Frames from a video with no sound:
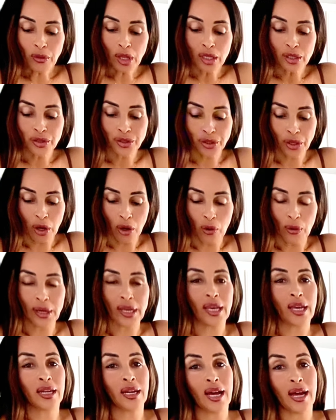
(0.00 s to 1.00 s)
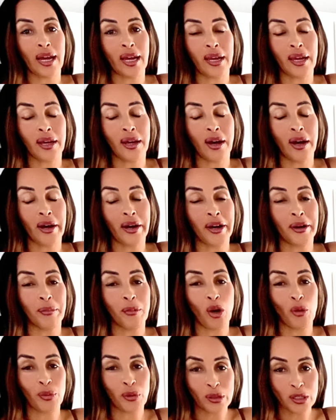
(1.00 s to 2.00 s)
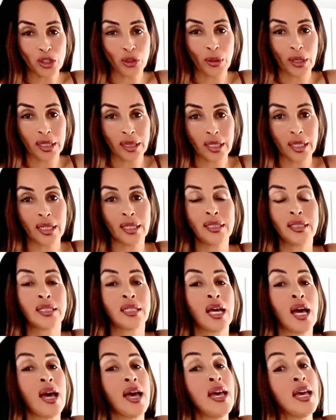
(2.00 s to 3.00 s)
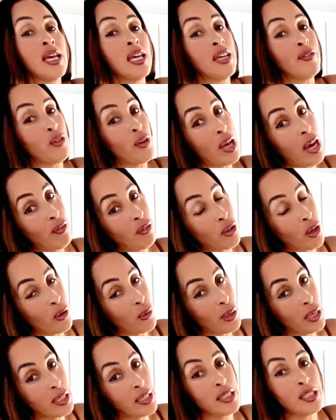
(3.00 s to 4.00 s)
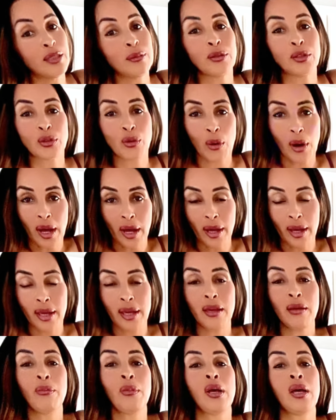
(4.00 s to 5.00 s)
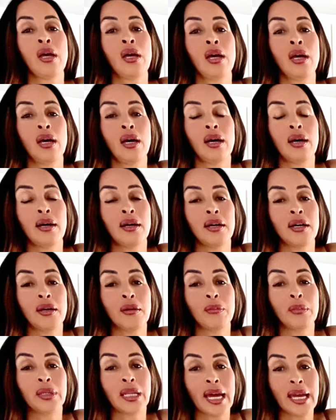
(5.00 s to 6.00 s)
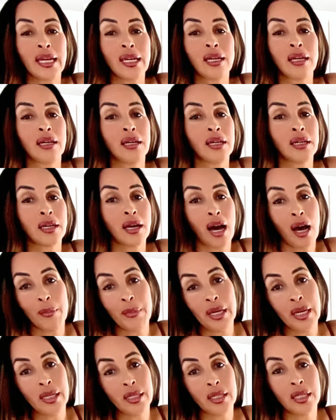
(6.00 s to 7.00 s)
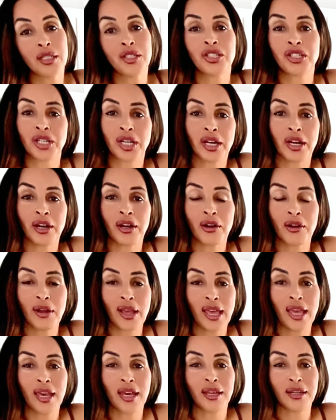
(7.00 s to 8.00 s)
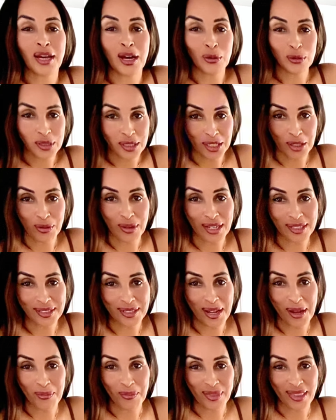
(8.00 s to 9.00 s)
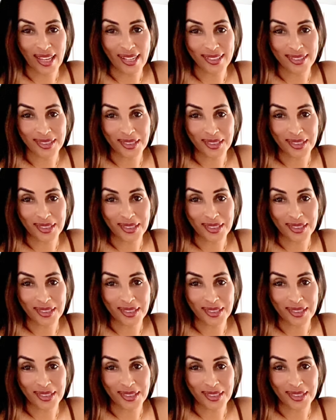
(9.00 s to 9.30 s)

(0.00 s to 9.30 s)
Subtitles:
So again, I hope you enjoyed this. If you haven't already, subscribe, like, comment, share, and I will see you next time. Thanks.